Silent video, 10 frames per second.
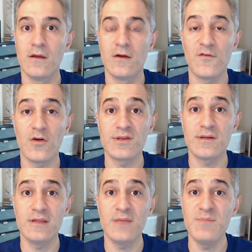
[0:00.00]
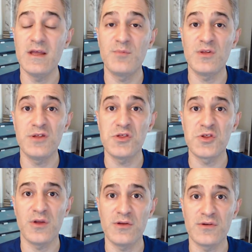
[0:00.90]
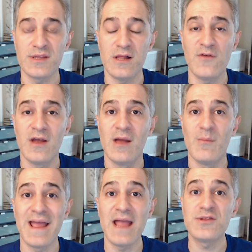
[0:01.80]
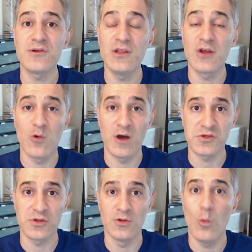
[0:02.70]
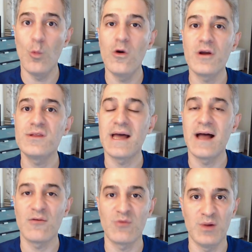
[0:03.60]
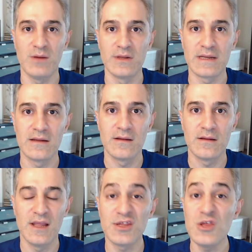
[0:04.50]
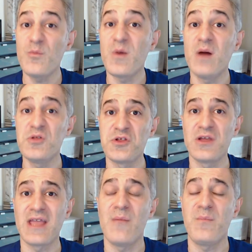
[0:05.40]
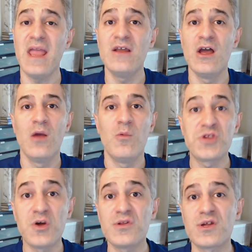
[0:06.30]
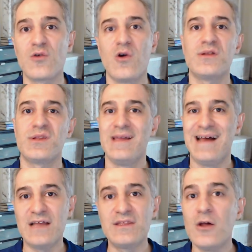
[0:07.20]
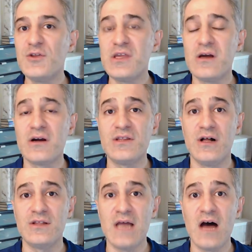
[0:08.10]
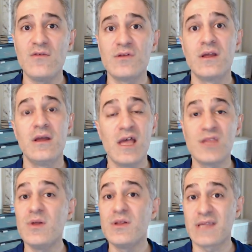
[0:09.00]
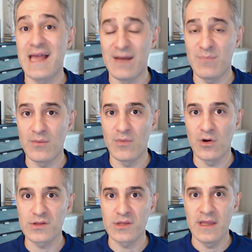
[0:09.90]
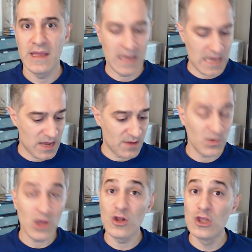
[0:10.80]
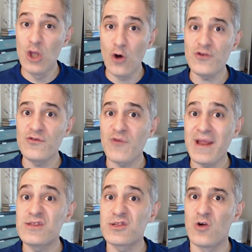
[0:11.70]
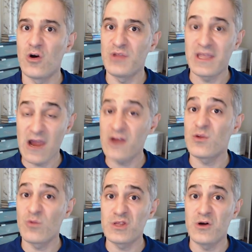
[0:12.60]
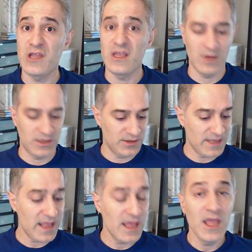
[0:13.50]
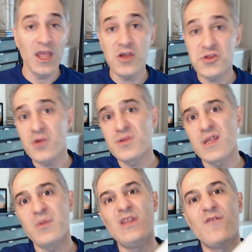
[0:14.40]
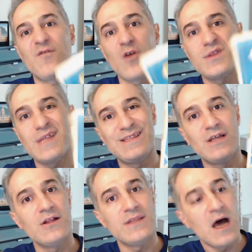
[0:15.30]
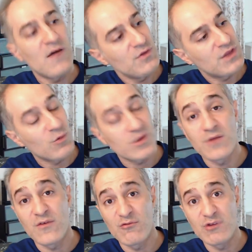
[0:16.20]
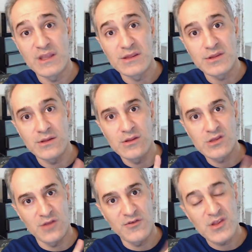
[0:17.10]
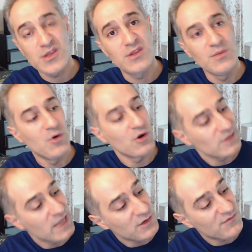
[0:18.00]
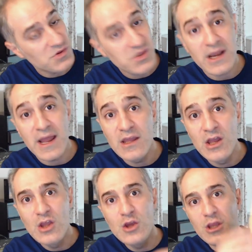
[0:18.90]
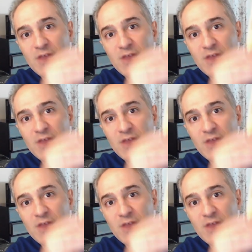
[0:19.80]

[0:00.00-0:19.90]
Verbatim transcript: First, let me help you situate yourself by answering the question, what is the High Republic? It's a new publishing campaign which goes across adult to young adult novels as well as comic books. Um, Loden Greatstorm, the character we're talking about today, he shows up in the first adult novel that was ever released. So this is the book, Light of the Jedi. You could even